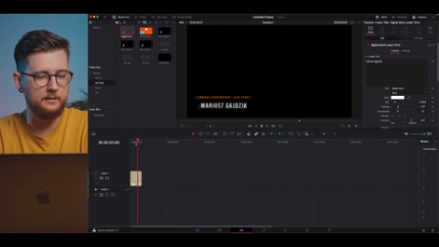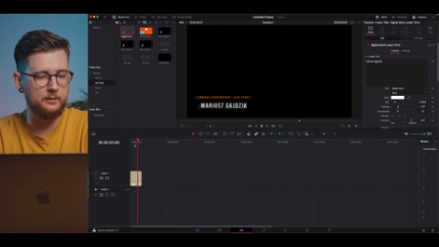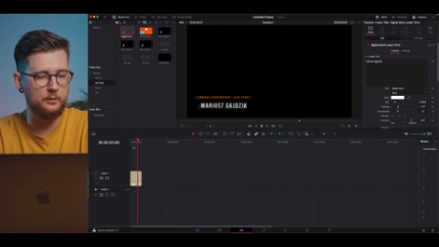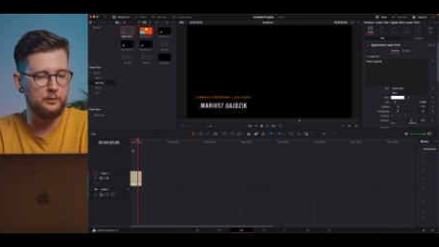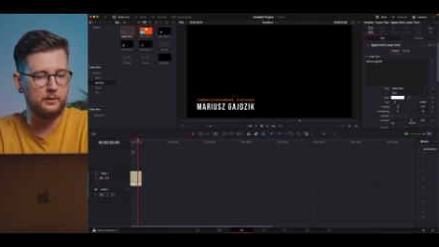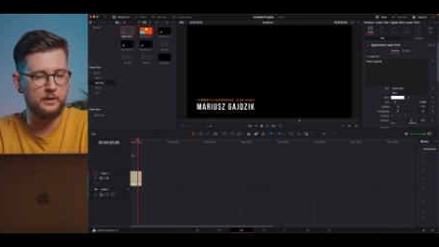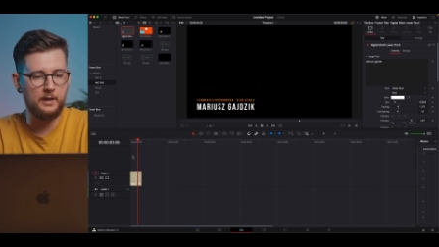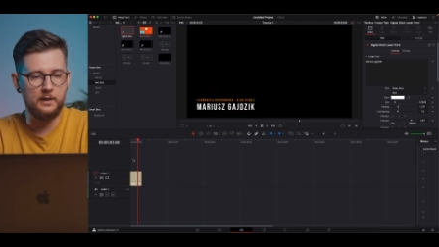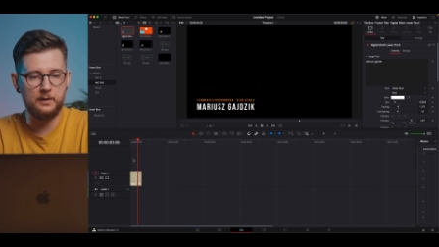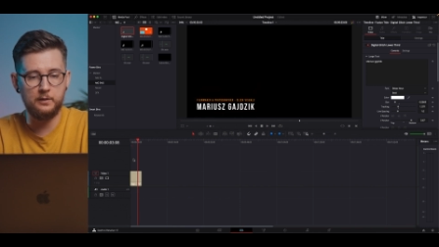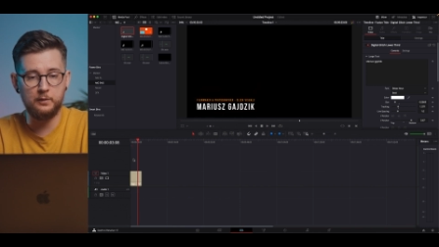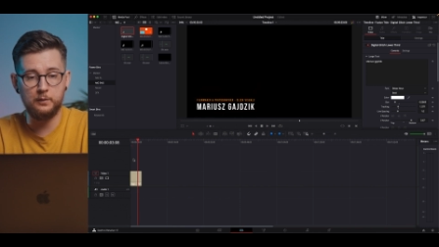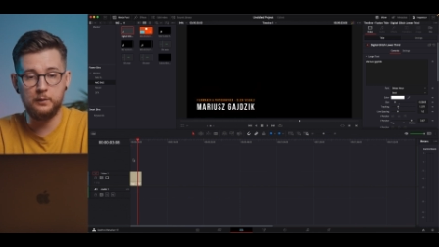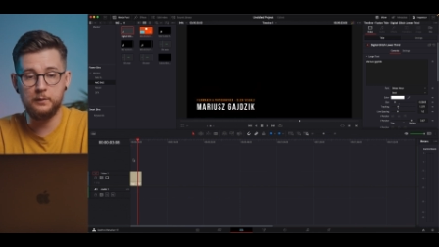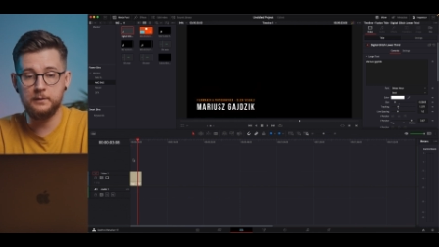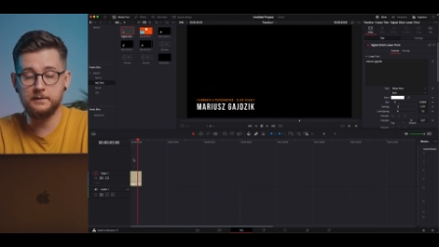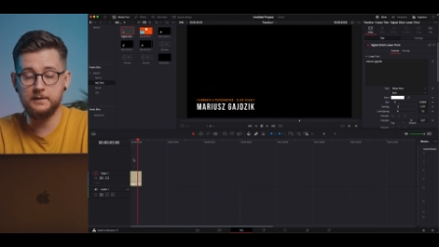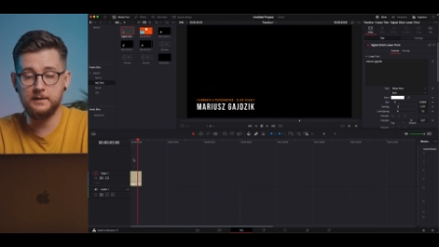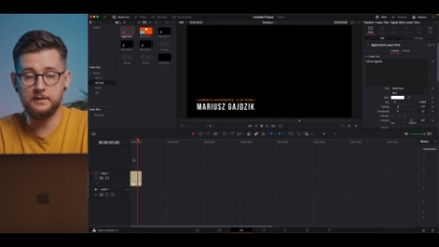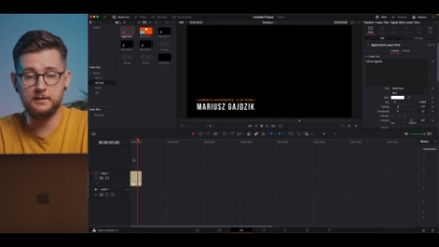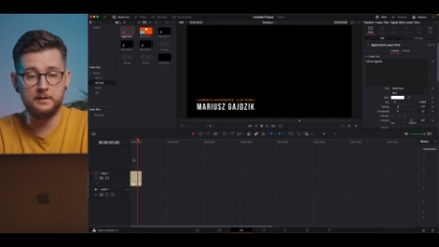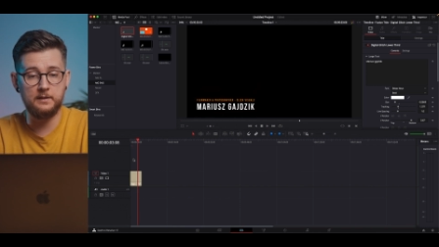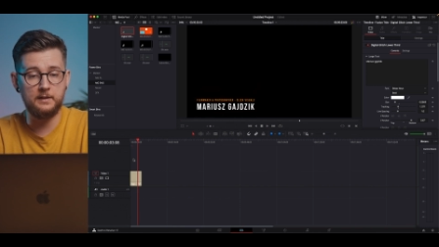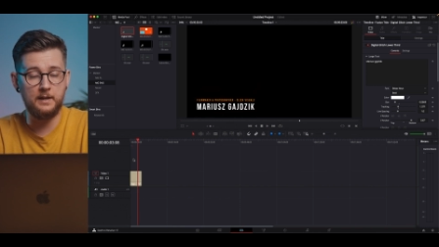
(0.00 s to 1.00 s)
you can use
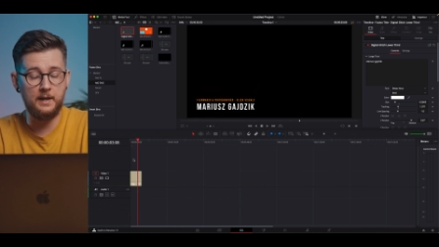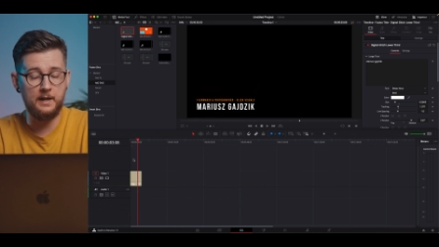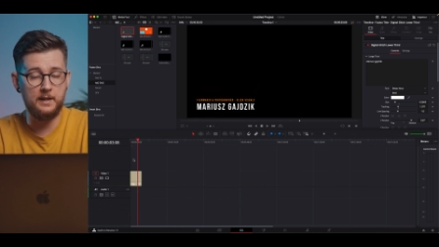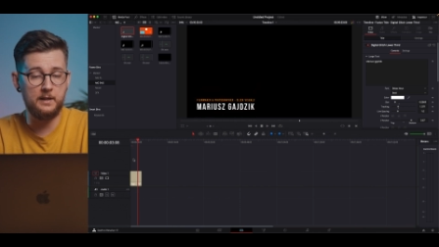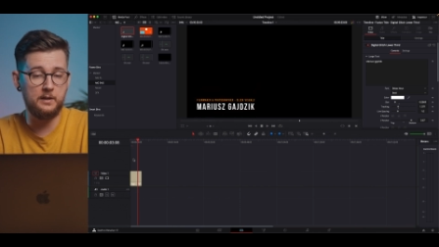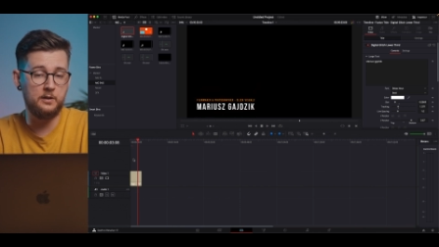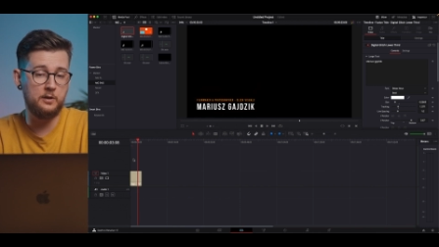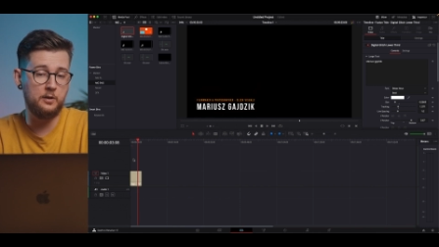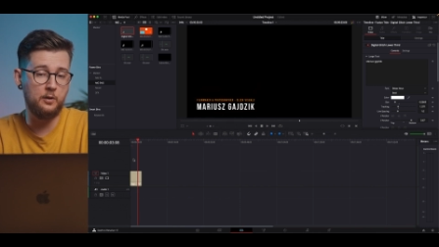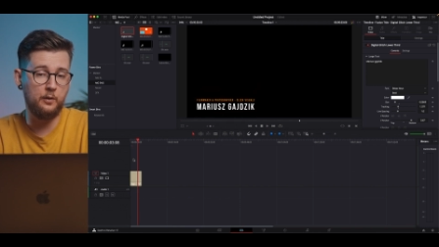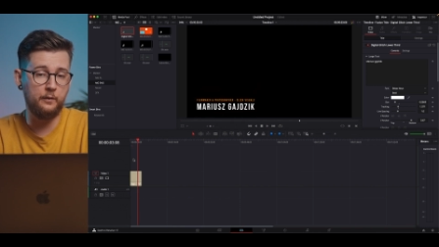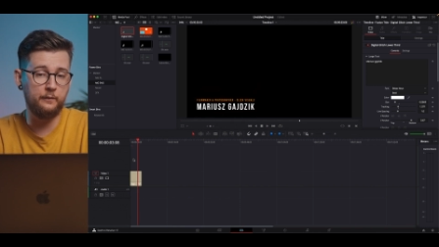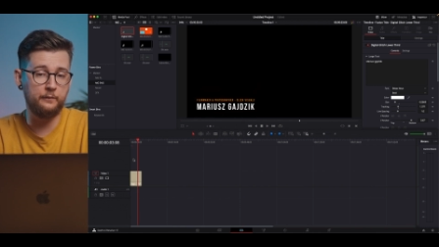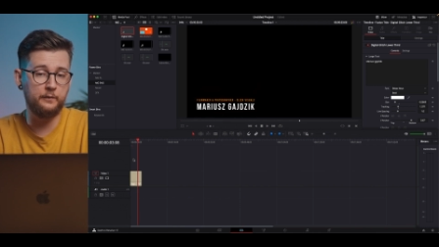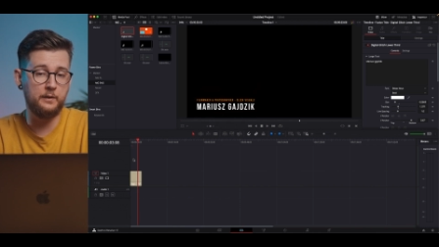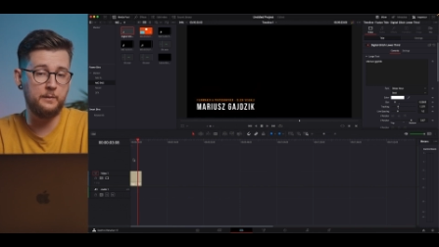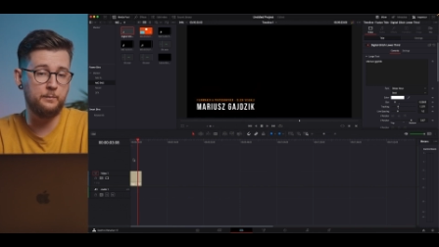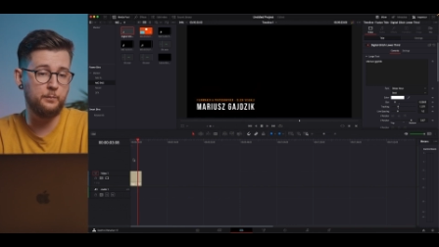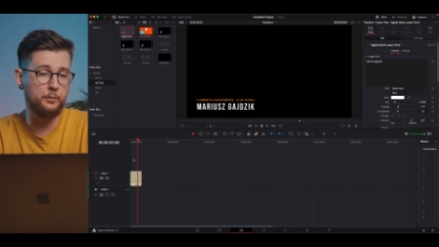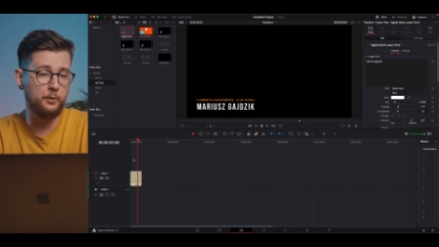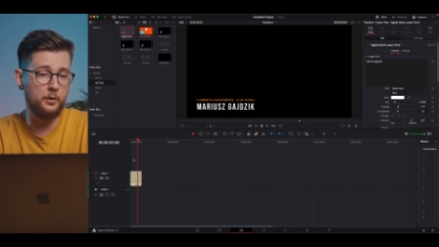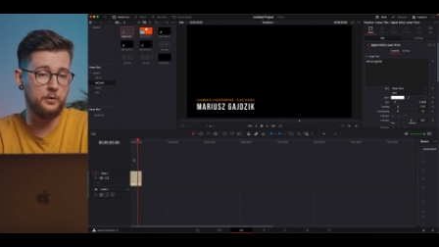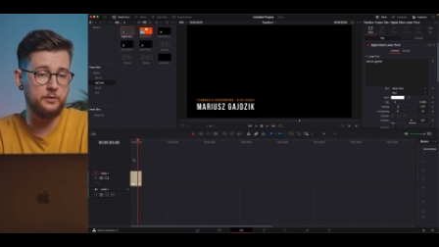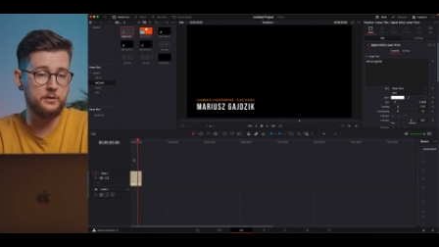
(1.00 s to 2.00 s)
it in any of the
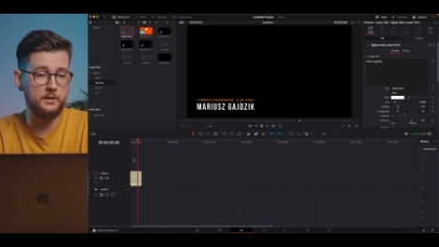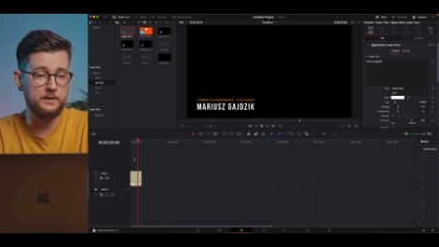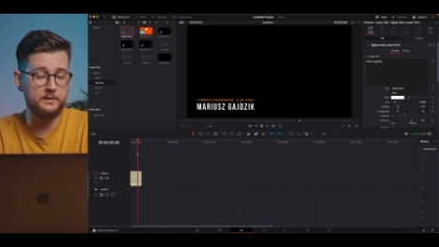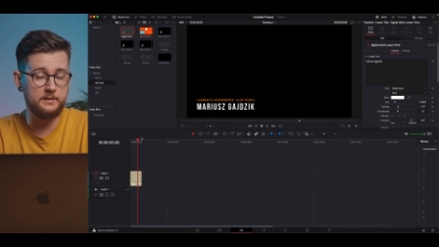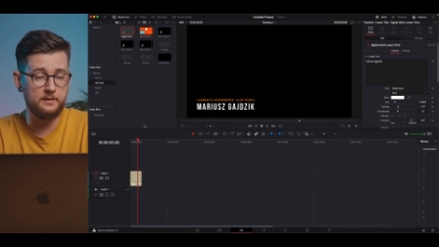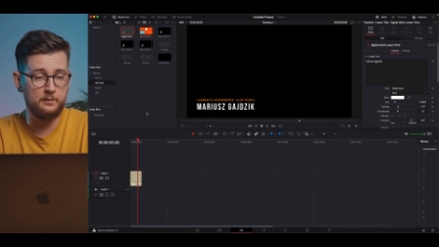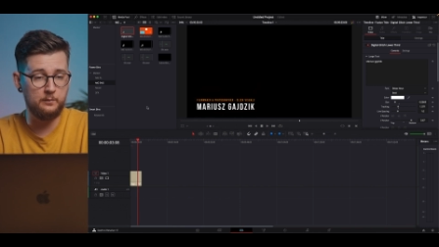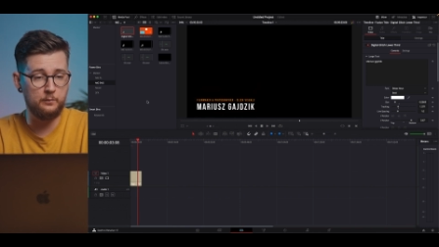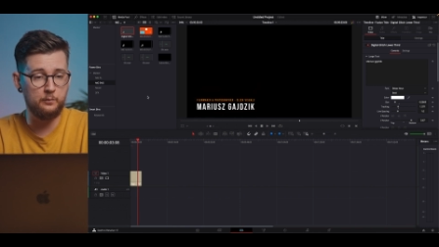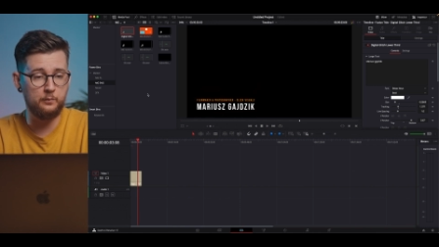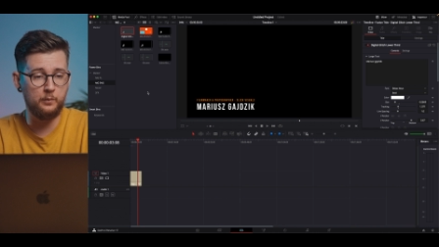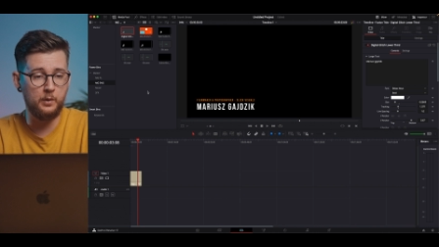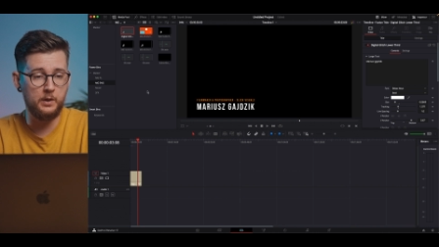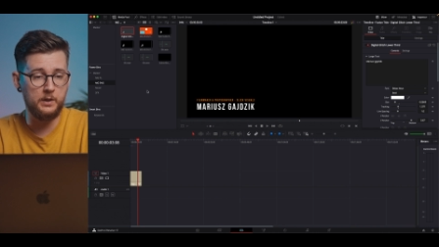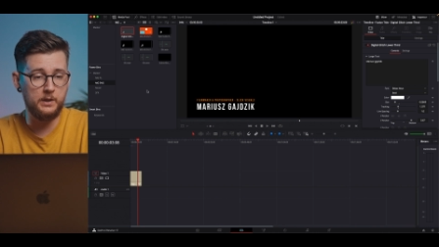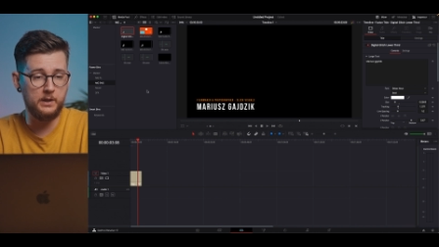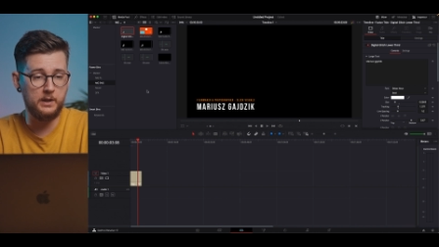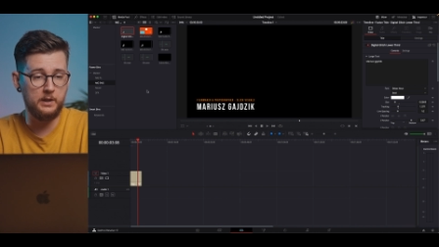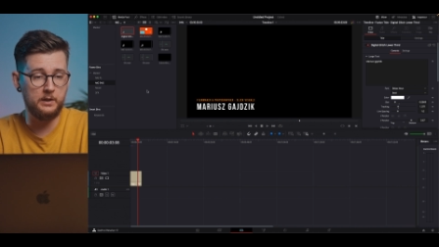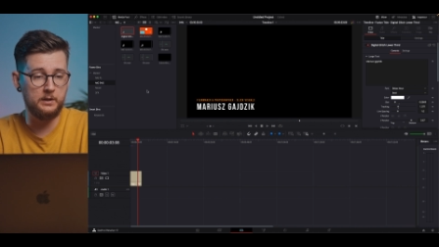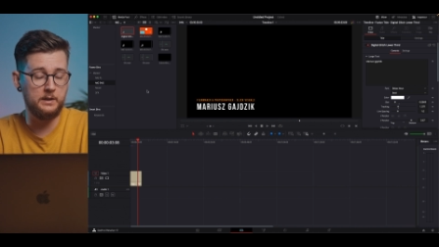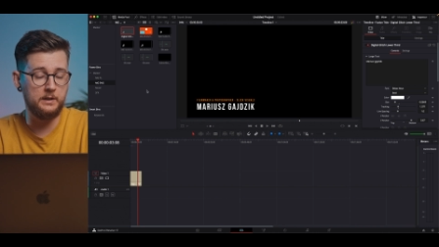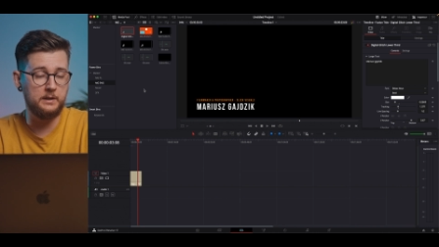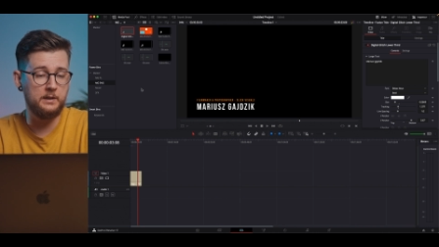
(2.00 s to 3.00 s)
projects you're
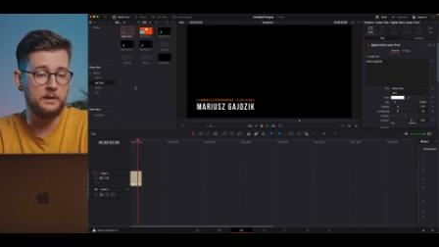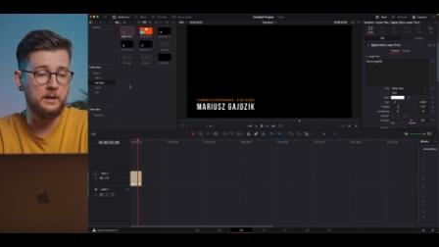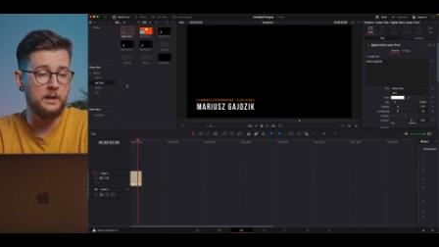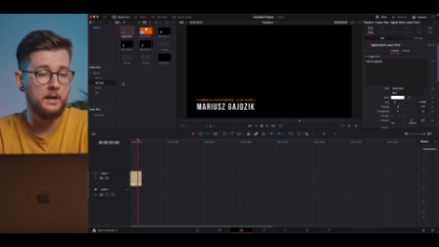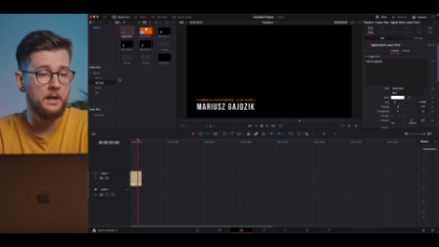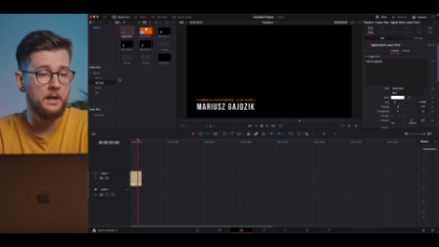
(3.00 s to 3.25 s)
working in.